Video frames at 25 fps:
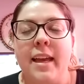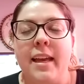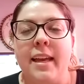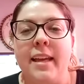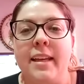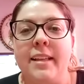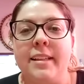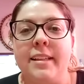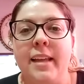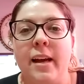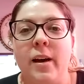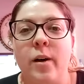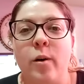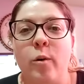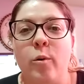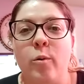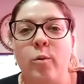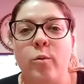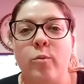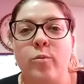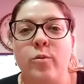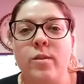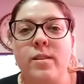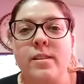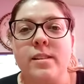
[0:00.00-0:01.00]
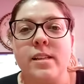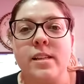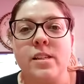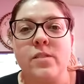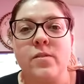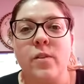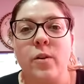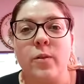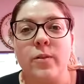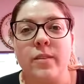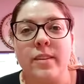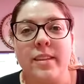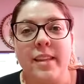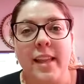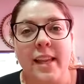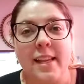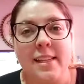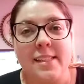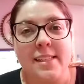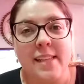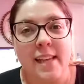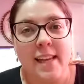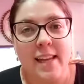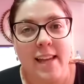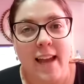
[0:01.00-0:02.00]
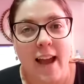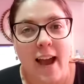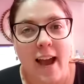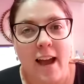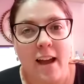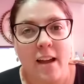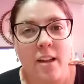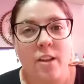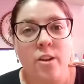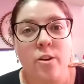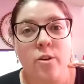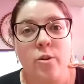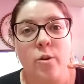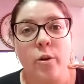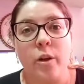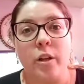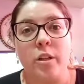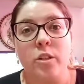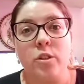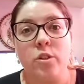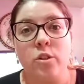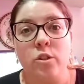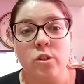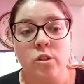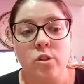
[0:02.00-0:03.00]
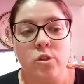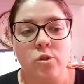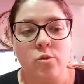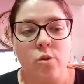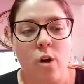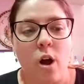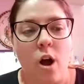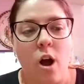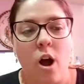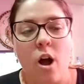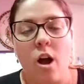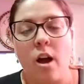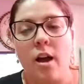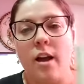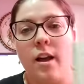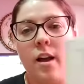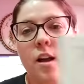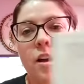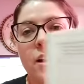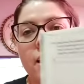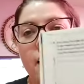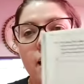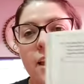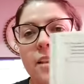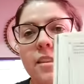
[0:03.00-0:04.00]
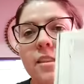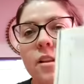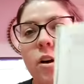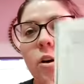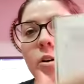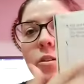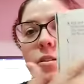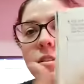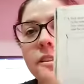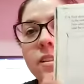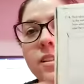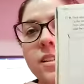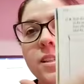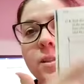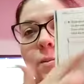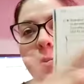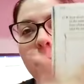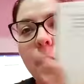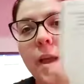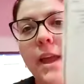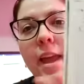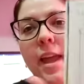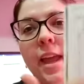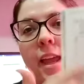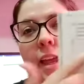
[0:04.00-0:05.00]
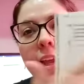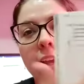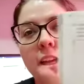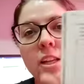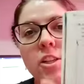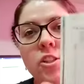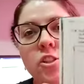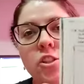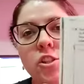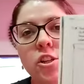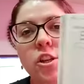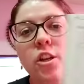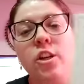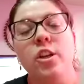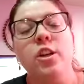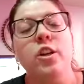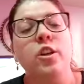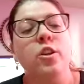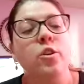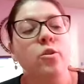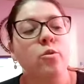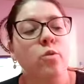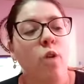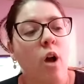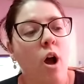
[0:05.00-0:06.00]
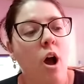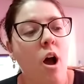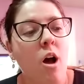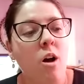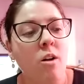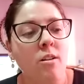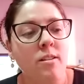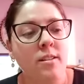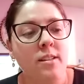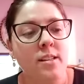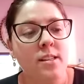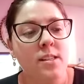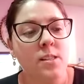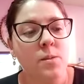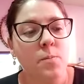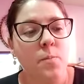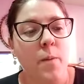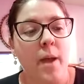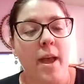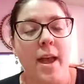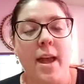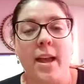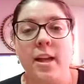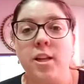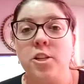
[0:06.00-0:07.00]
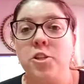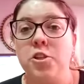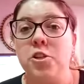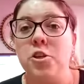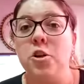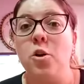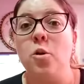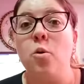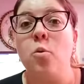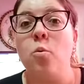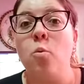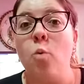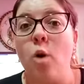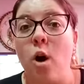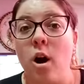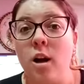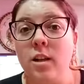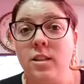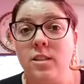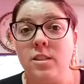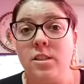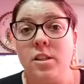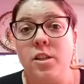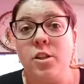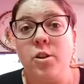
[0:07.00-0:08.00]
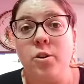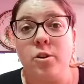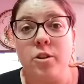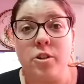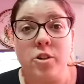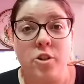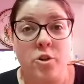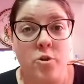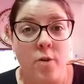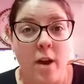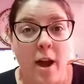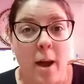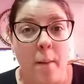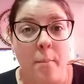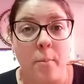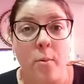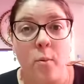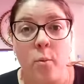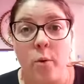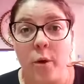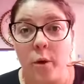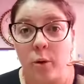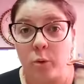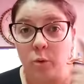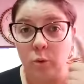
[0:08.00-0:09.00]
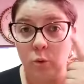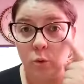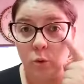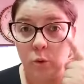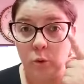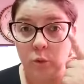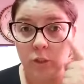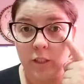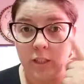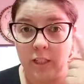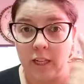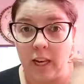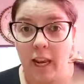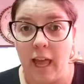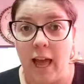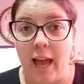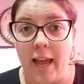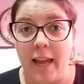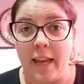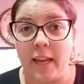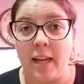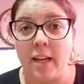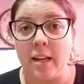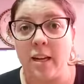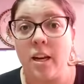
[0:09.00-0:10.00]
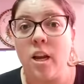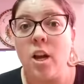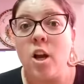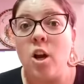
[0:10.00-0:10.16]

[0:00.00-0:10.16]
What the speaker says: Então, vocês vão desenhar, you're going to draw on this page, draw on this page what your trap will look like.